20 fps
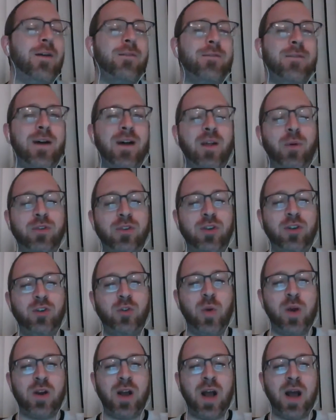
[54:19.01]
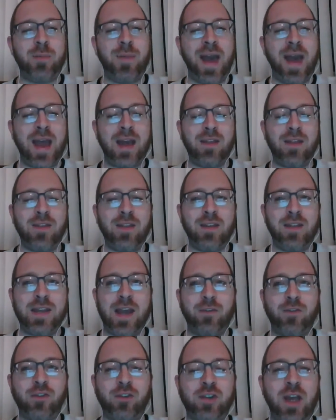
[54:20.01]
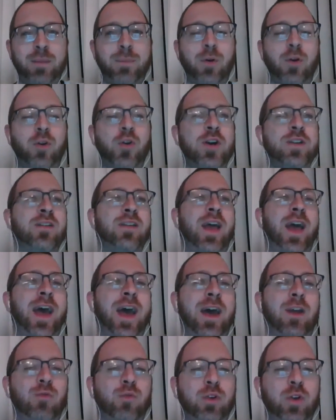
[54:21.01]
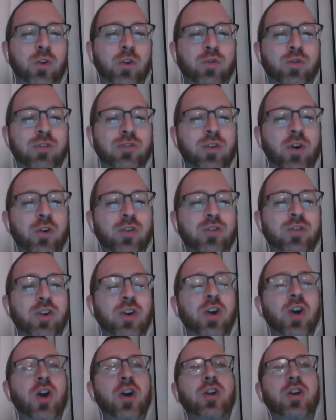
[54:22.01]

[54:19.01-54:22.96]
Follow us on Twitter. I'm at the DF Sniper. Chris is at Real Chris Olsen.